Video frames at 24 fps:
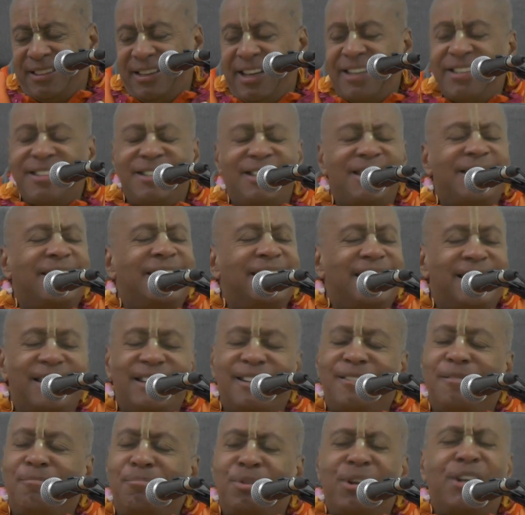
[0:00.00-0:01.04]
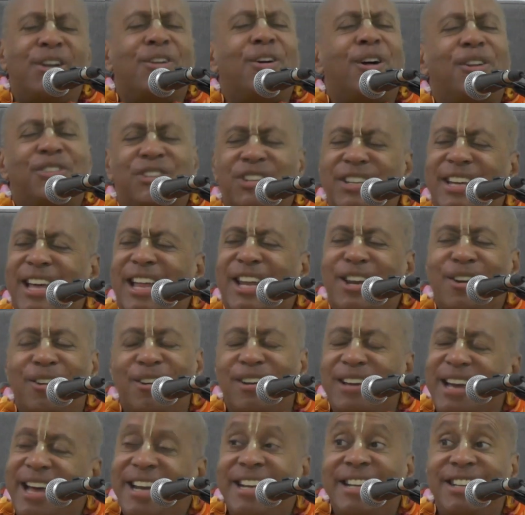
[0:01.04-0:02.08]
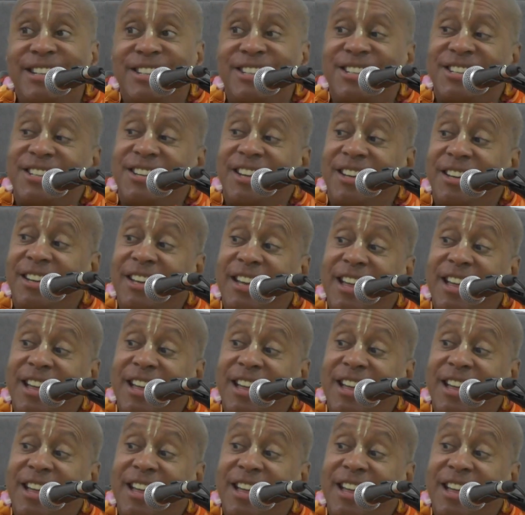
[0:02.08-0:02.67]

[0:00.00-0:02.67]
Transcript: And put it all together, and it's